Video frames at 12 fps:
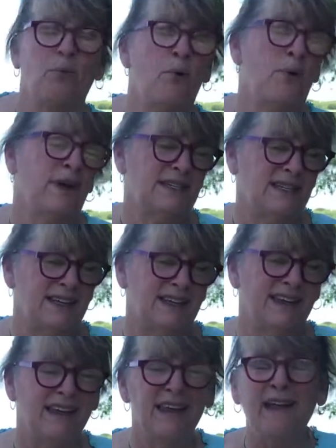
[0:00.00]
pointed.
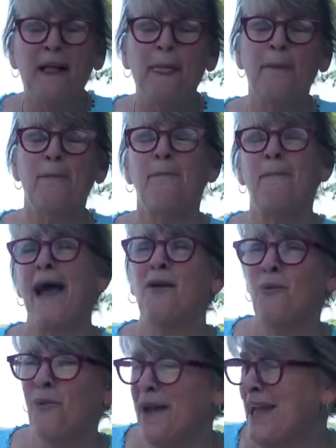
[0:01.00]
My
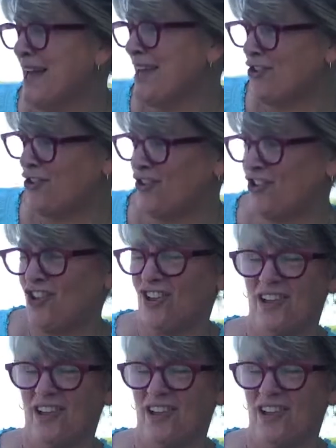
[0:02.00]
wish!